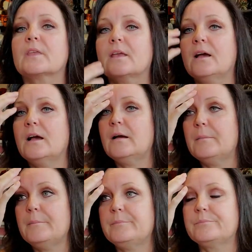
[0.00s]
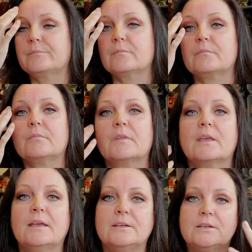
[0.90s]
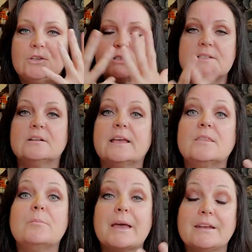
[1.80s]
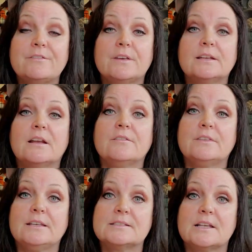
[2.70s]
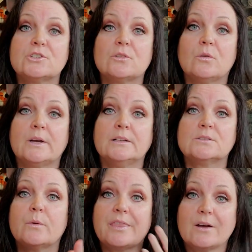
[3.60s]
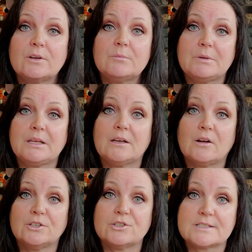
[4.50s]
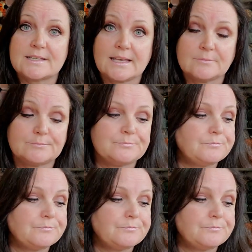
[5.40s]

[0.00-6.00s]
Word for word: Um, and you still get the benefit of the essential oils without it being on your skin.